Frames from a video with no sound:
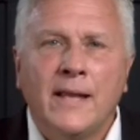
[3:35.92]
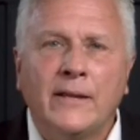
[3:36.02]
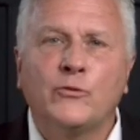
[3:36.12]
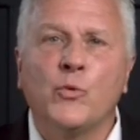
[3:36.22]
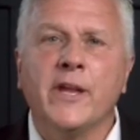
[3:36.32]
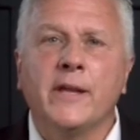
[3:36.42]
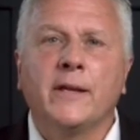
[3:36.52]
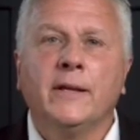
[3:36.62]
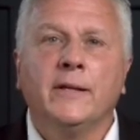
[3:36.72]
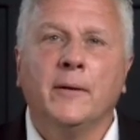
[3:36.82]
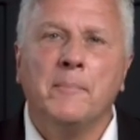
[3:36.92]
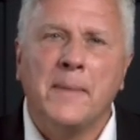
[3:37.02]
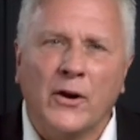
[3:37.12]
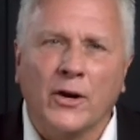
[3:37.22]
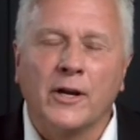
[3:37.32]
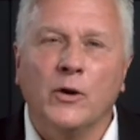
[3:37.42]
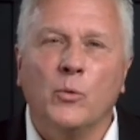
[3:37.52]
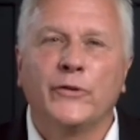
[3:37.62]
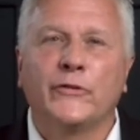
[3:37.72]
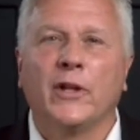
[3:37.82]
This week, America
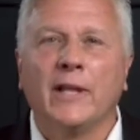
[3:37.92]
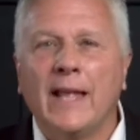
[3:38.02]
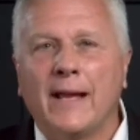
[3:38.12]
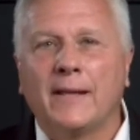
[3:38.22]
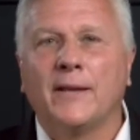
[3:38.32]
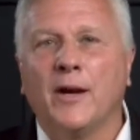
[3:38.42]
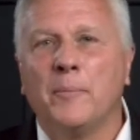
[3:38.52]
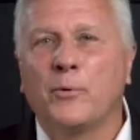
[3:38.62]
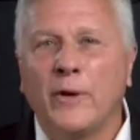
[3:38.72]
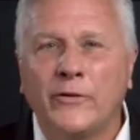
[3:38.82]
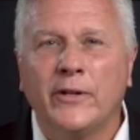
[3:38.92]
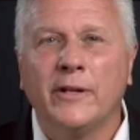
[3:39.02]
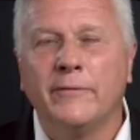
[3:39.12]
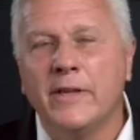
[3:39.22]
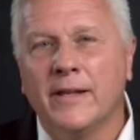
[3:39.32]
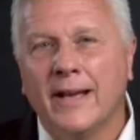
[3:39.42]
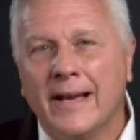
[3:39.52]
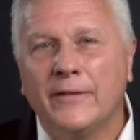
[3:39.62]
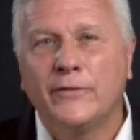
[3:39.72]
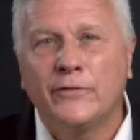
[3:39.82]
will select a President of the
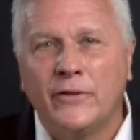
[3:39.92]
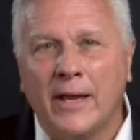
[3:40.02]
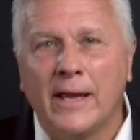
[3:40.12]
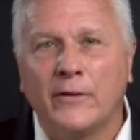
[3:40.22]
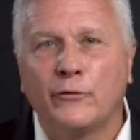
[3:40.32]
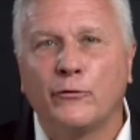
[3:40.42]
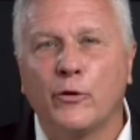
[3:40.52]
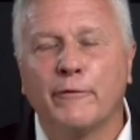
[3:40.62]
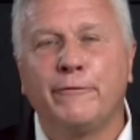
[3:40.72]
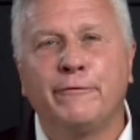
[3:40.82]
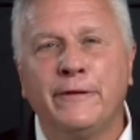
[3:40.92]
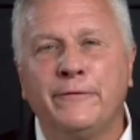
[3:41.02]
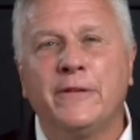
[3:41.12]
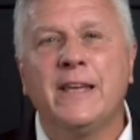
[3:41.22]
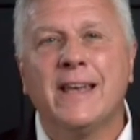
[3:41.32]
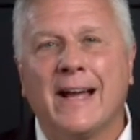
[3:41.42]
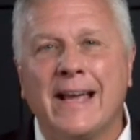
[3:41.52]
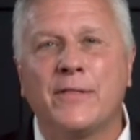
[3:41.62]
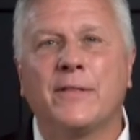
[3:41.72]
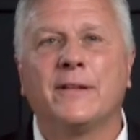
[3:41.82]
United States for the
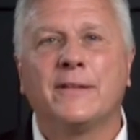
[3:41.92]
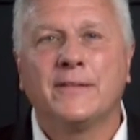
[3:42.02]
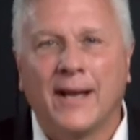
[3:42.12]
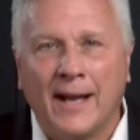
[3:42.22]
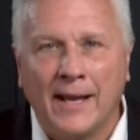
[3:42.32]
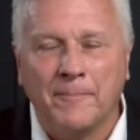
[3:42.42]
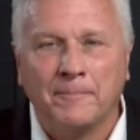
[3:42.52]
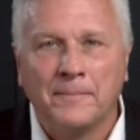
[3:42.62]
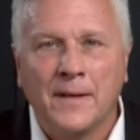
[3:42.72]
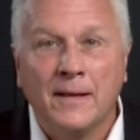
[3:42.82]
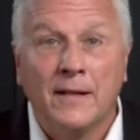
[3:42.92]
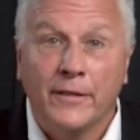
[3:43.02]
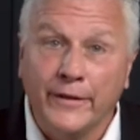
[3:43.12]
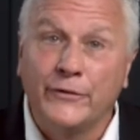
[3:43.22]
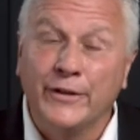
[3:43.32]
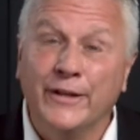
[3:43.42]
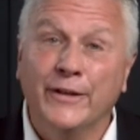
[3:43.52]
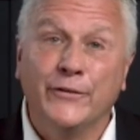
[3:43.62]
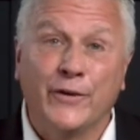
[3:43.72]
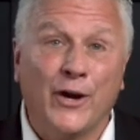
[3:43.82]
59th time. This
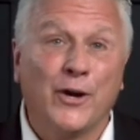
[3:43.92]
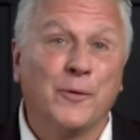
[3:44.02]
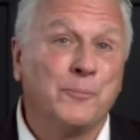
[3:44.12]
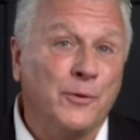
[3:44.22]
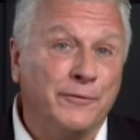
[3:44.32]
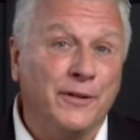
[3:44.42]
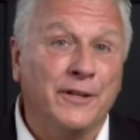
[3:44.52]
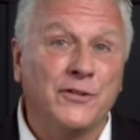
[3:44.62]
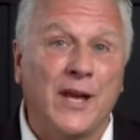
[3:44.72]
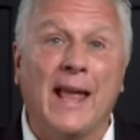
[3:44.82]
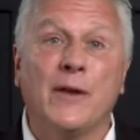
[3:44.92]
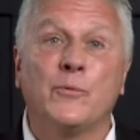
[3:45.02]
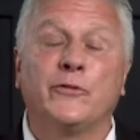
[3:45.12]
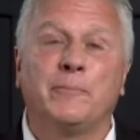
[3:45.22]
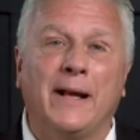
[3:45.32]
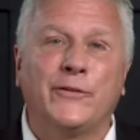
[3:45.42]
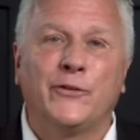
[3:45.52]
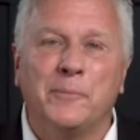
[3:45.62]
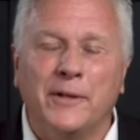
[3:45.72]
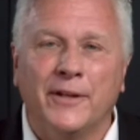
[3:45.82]
is our privilege and
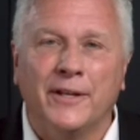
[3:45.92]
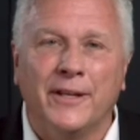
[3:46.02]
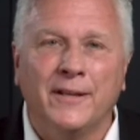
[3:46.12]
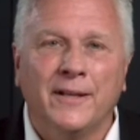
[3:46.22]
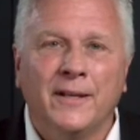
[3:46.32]
responsibility